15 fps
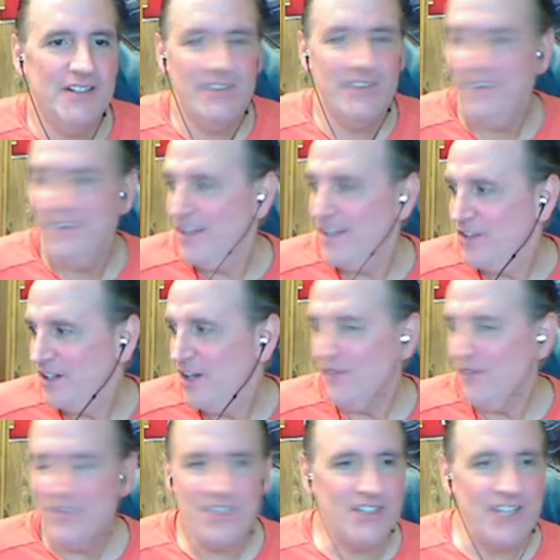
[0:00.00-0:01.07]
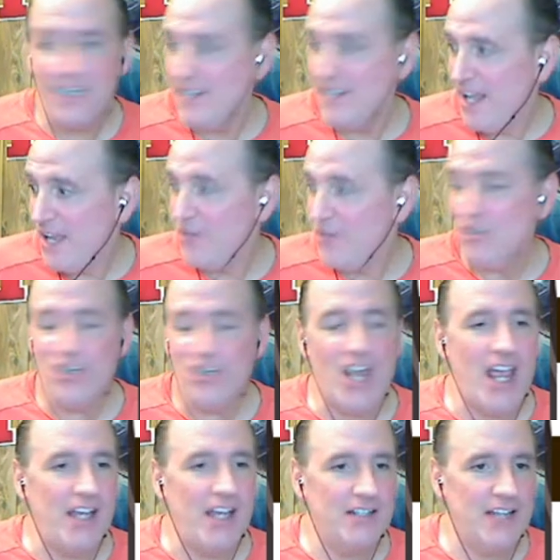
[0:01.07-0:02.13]
Yeah, the Dolphins, the Saints, and the
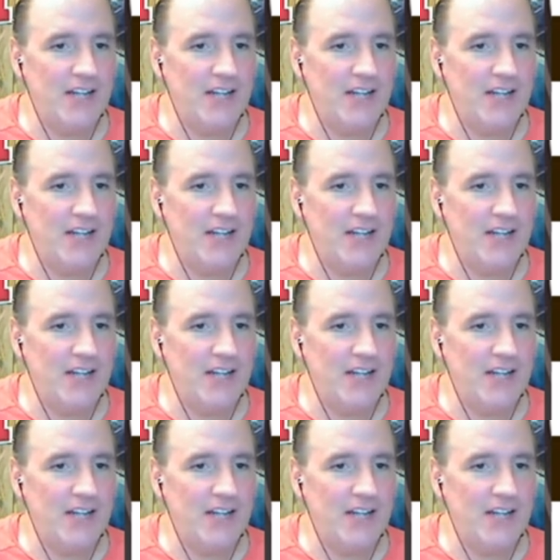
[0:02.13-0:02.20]
Jags.